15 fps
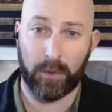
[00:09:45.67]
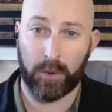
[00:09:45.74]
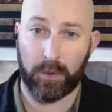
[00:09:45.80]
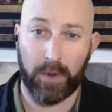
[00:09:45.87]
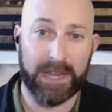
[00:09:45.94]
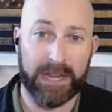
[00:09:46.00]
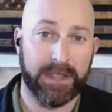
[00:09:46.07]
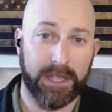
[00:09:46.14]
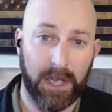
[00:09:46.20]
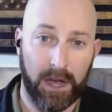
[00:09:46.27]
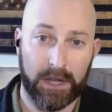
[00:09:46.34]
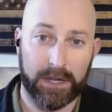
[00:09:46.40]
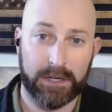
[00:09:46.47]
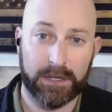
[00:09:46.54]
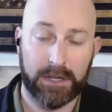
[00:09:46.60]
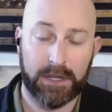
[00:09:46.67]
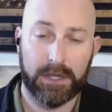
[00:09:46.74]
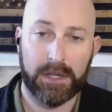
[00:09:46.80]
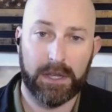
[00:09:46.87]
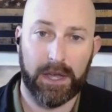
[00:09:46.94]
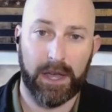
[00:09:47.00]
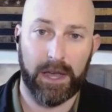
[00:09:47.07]
or Raytheon
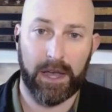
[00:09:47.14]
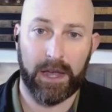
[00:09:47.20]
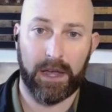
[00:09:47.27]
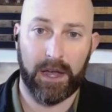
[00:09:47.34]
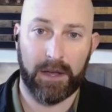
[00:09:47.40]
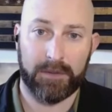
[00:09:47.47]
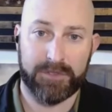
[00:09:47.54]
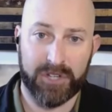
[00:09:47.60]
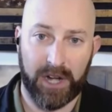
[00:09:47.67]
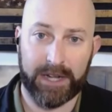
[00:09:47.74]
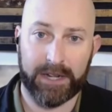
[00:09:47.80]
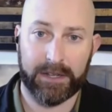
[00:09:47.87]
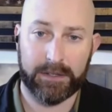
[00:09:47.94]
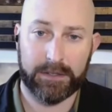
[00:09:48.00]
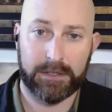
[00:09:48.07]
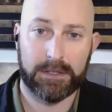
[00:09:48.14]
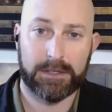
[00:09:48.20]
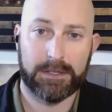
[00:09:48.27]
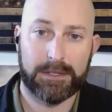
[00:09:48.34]
of China,